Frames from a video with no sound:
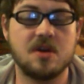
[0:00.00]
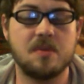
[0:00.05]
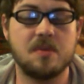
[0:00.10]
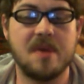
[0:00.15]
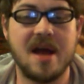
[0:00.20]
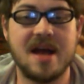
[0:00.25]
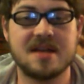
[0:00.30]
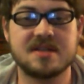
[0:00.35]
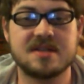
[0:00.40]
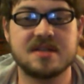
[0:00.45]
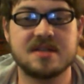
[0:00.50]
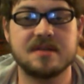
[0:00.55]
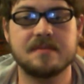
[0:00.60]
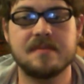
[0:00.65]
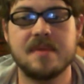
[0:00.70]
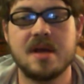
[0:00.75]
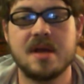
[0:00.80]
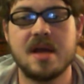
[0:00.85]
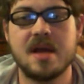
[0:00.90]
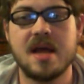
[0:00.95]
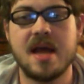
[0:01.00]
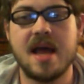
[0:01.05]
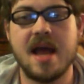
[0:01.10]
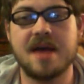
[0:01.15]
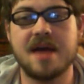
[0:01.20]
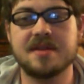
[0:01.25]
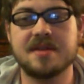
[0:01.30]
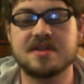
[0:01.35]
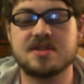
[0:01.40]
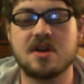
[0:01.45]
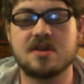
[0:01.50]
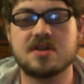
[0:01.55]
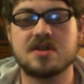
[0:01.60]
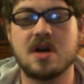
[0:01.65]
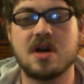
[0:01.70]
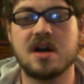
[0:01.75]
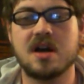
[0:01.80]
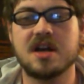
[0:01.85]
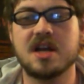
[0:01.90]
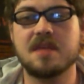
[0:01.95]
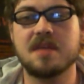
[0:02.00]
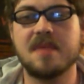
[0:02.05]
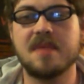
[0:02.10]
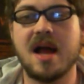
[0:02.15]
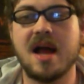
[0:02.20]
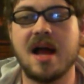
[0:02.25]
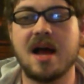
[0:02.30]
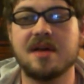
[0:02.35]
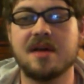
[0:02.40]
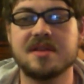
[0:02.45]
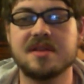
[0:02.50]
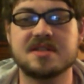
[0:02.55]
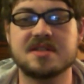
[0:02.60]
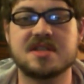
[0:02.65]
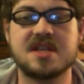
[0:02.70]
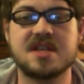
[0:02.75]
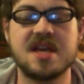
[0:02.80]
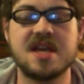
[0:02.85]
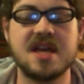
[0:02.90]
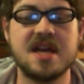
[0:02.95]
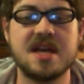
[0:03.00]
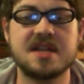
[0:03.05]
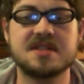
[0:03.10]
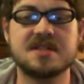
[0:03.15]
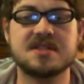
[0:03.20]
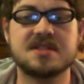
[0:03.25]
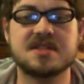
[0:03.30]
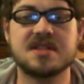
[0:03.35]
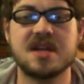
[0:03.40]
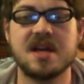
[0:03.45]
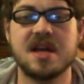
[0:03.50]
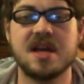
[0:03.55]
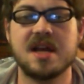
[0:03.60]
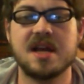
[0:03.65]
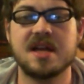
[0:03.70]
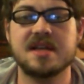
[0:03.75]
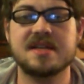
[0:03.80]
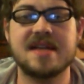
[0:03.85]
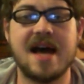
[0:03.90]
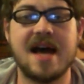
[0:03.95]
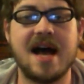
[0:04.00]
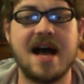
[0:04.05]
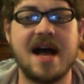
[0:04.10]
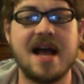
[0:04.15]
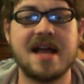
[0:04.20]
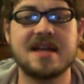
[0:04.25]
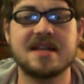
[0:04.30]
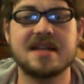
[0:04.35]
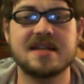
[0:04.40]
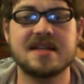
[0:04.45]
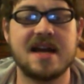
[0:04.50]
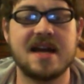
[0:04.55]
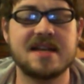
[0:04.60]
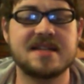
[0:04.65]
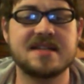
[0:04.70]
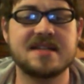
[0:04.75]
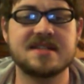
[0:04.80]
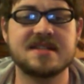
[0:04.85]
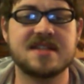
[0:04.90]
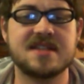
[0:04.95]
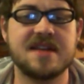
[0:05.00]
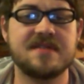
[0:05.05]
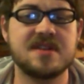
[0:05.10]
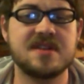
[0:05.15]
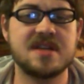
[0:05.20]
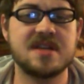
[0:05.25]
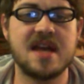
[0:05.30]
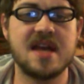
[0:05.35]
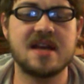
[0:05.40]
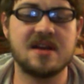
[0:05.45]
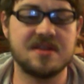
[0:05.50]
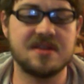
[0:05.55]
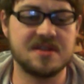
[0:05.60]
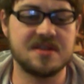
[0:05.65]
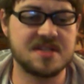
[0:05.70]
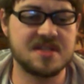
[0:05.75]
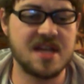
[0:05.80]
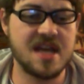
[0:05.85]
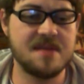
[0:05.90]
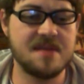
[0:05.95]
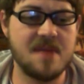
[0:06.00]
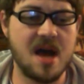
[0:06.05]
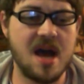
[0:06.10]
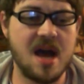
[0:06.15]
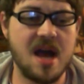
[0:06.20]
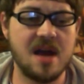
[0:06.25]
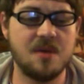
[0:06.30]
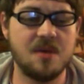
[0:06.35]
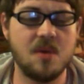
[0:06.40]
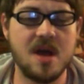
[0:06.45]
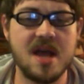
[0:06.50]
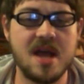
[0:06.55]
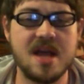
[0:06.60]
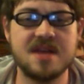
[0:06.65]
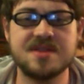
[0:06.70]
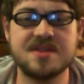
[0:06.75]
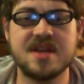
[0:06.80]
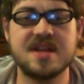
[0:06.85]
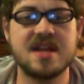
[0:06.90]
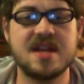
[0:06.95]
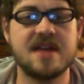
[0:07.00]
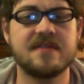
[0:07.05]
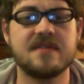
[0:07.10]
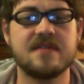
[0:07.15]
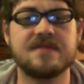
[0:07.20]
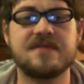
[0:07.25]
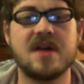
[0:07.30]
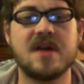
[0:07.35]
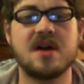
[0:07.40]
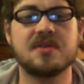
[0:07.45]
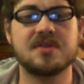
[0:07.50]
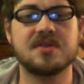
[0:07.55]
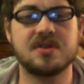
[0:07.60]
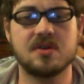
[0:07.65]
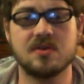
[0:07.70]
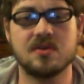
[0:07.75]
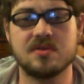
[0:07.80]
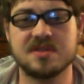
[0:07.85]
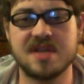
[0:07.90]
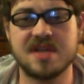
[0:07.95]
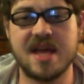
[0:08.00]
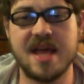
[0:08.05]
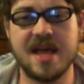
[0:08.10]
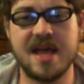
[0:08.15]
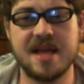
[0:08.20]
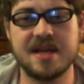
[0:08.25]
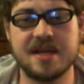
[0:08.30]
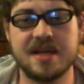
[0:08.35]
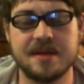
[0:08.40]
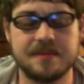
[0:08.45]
past them and they start talking about how these kids died in 1978 on the same highway and they never found the girl's head